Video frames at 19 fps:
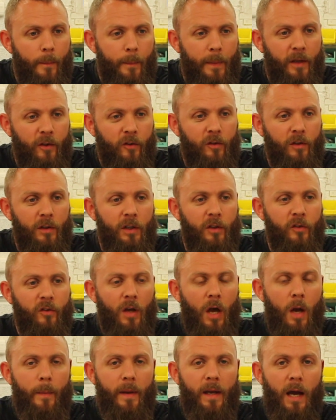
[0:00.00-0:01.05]
Piston is
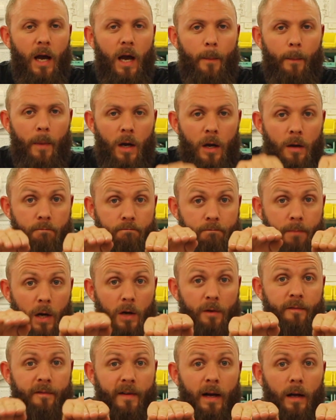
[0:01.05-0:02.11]
coming up,
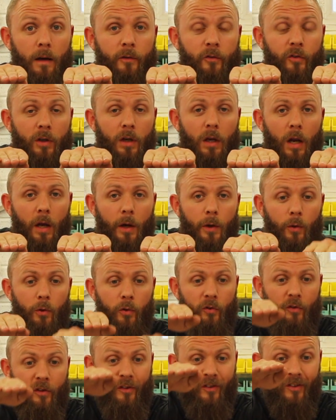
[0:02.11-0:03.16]
both valves are
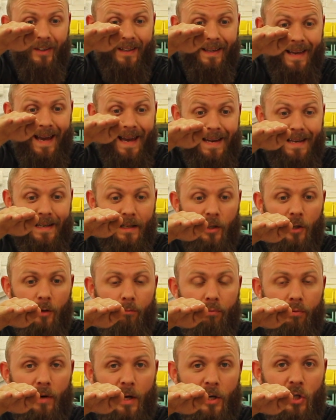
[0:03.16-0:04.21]
closed to gain
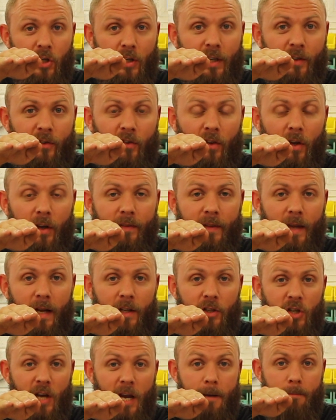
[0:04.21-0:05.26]
compression inside
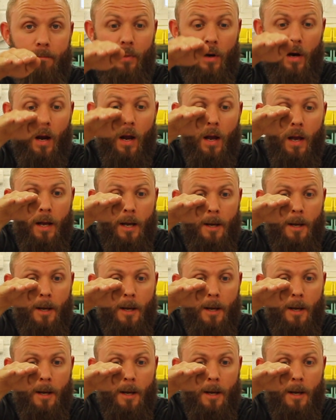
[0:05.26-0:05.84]
that chamber.